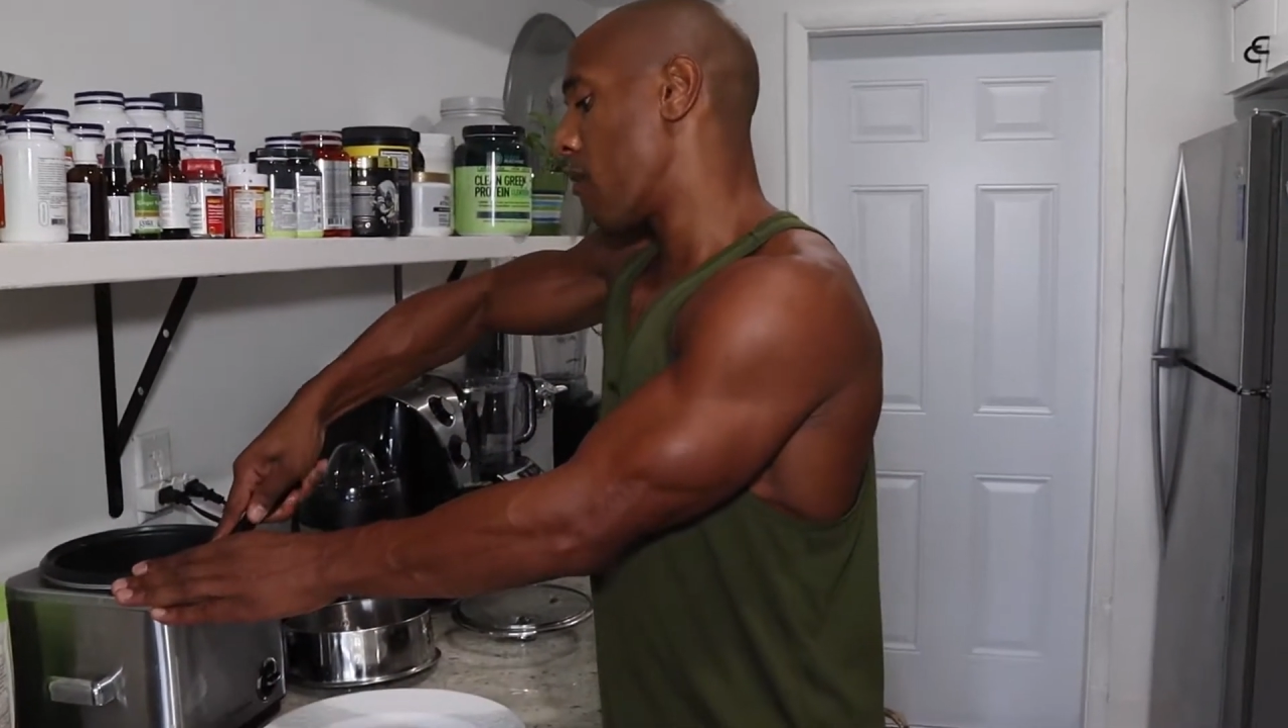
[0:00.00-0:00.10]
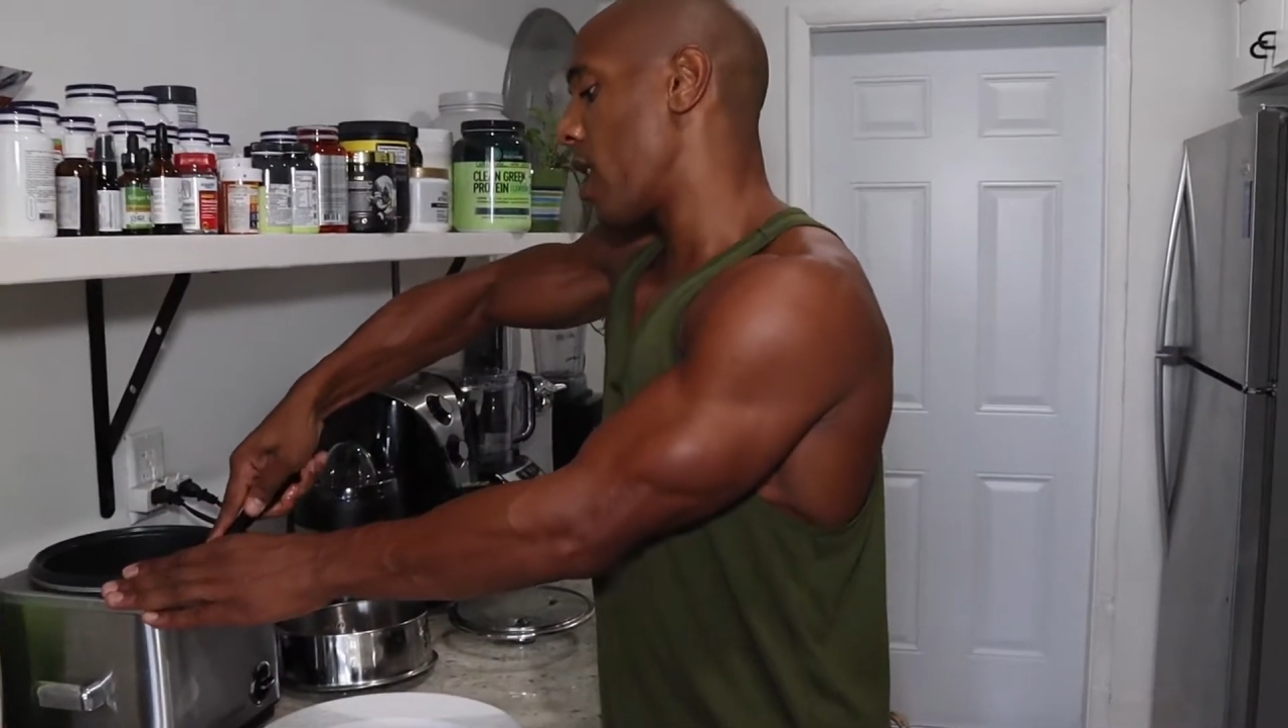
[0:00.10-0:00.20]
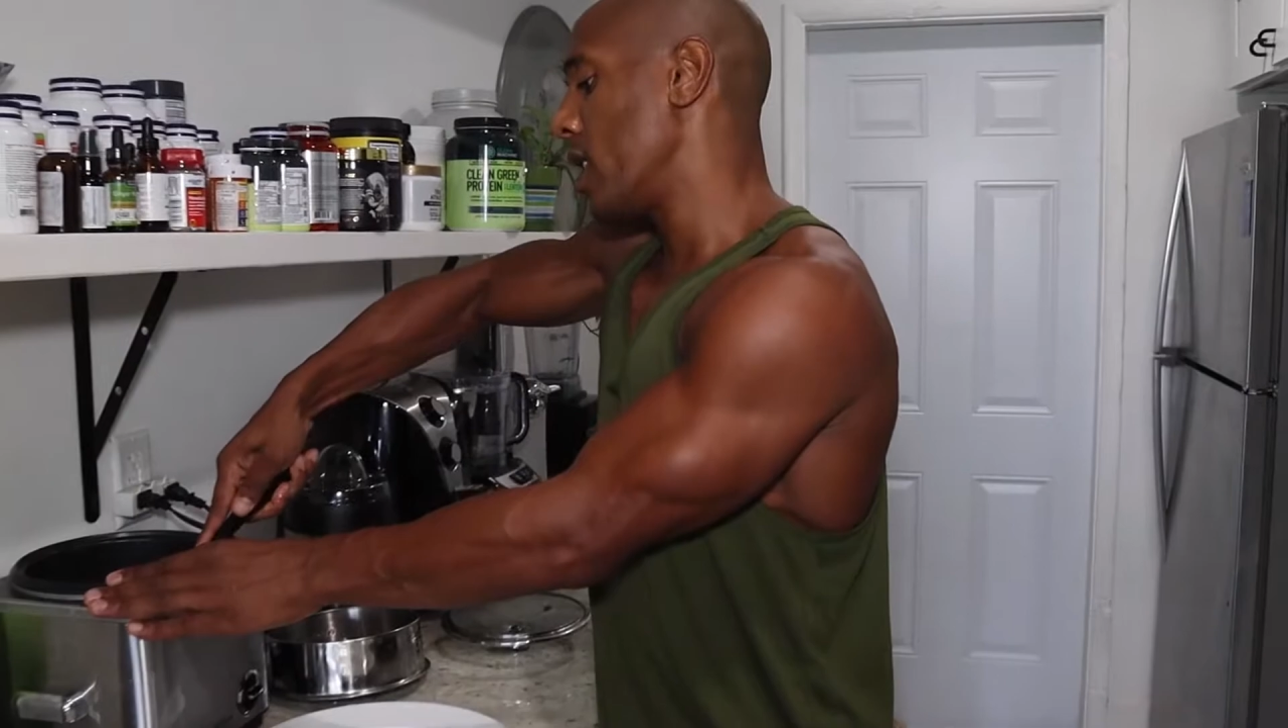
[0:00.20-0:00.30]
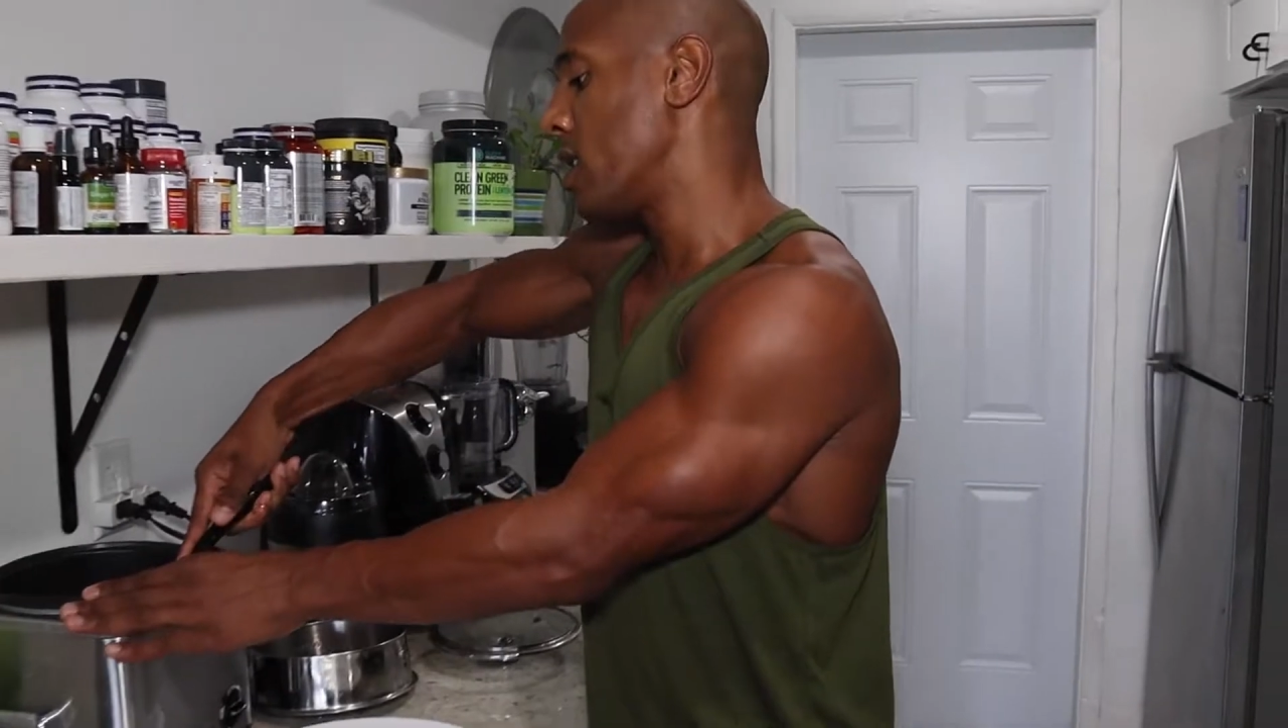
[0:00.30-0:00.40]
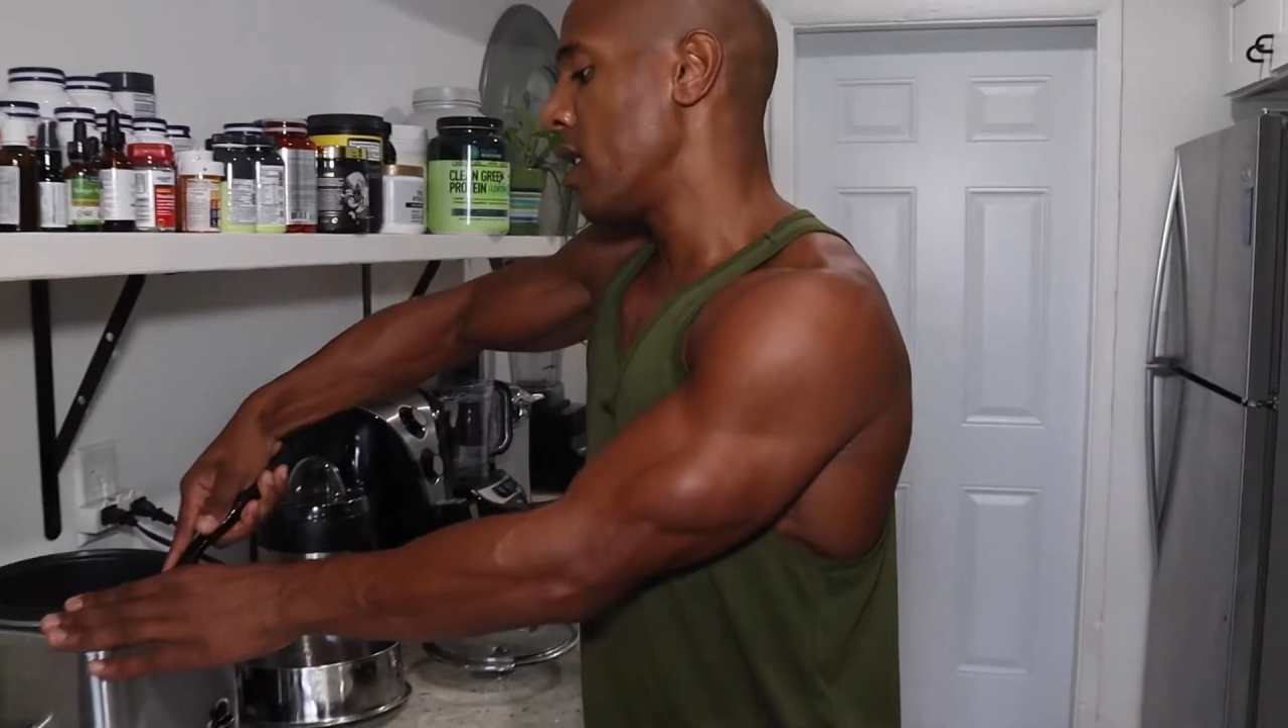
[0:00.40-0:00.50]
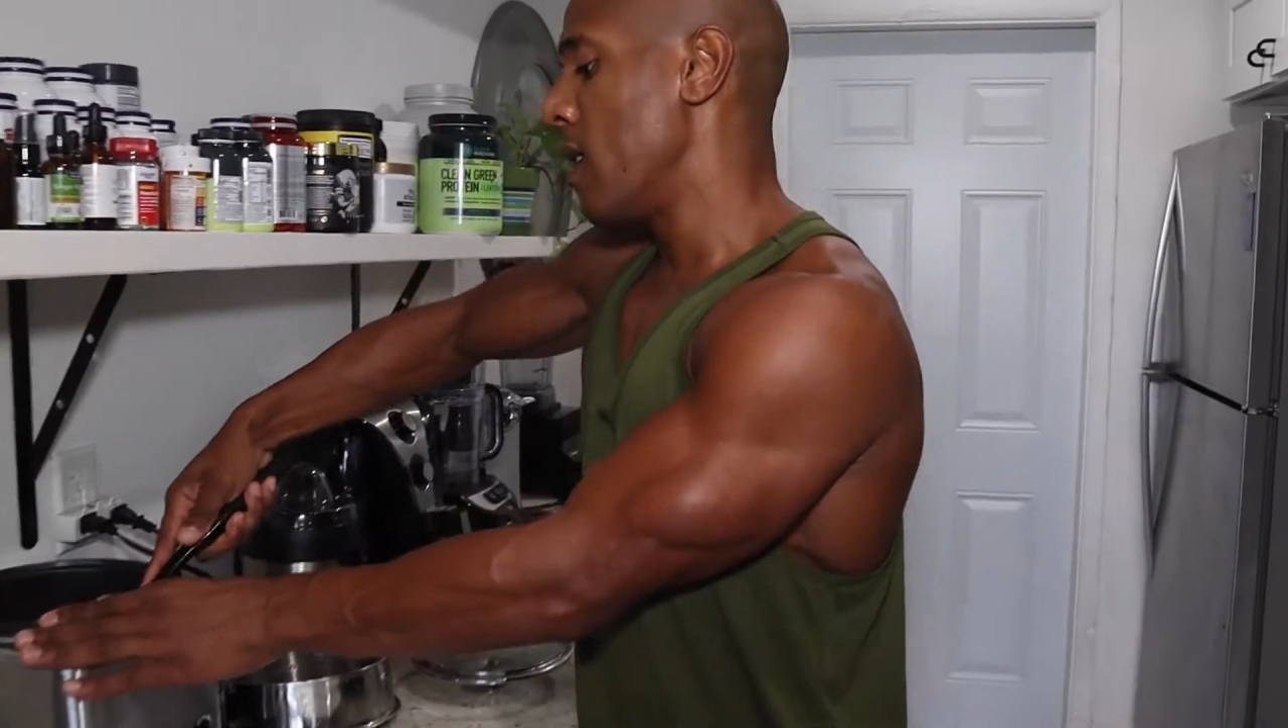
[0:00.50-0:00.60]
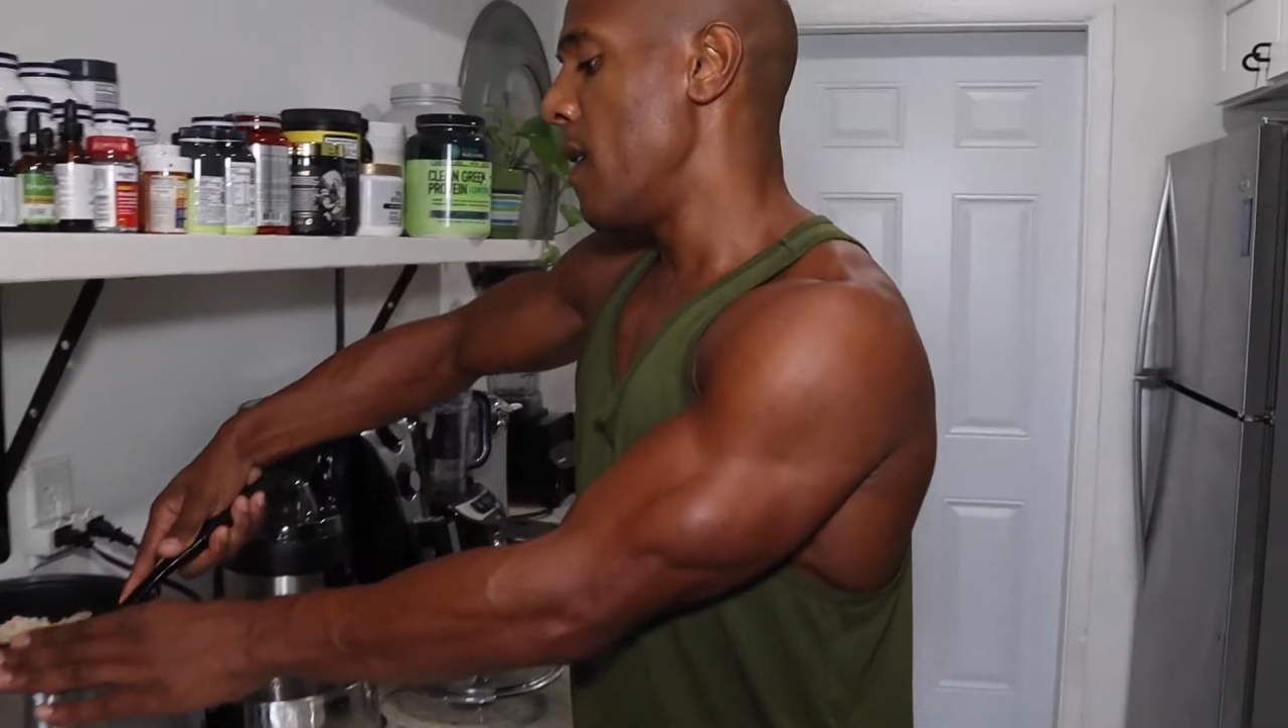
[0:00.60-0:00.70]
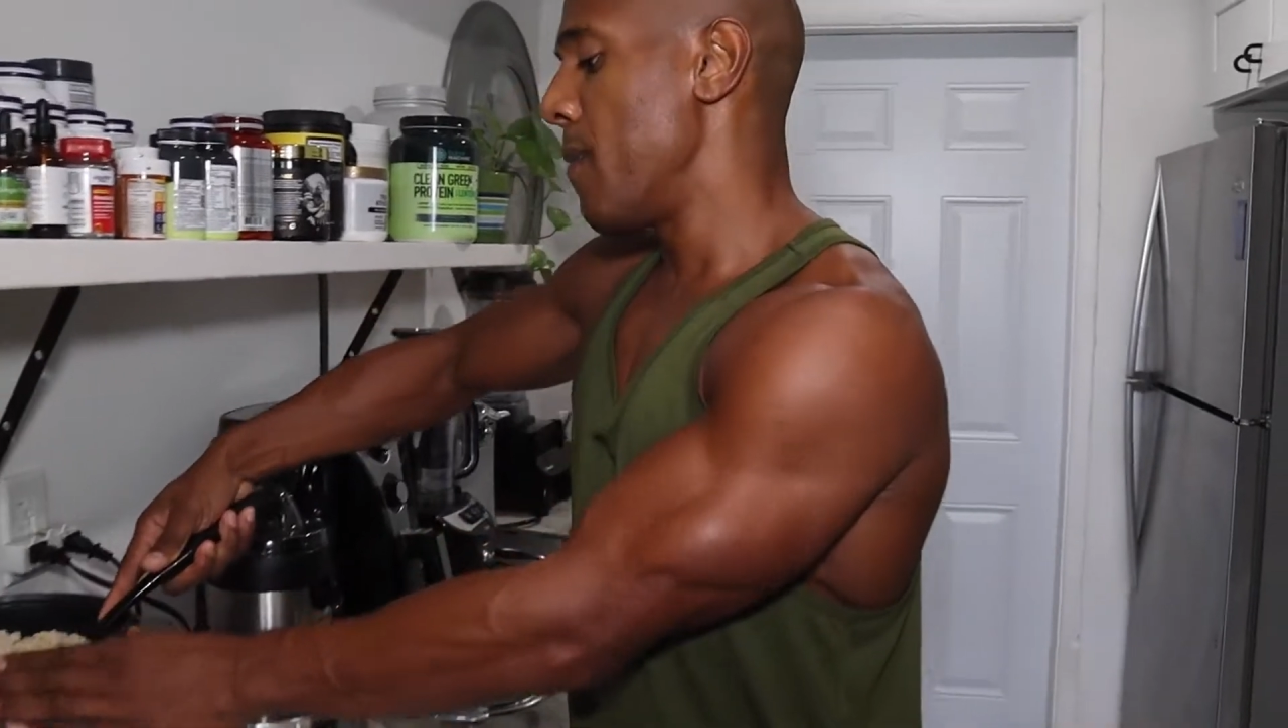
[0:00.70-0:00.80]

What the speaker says: rice.